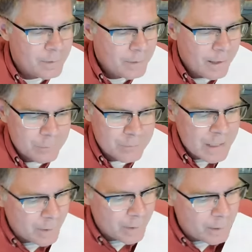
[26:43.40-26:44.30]
I'm
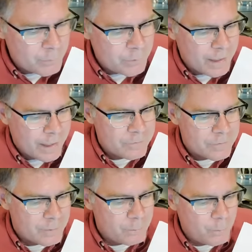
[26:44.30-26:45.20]
keeping up with you guys
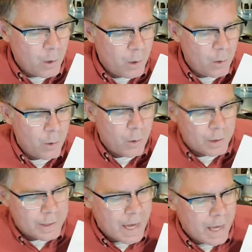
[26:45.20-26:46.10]
here. More
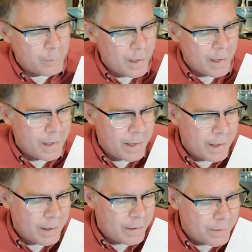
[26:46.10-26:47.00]

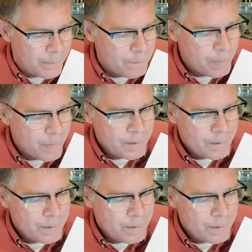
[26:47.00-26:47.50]
cowbell.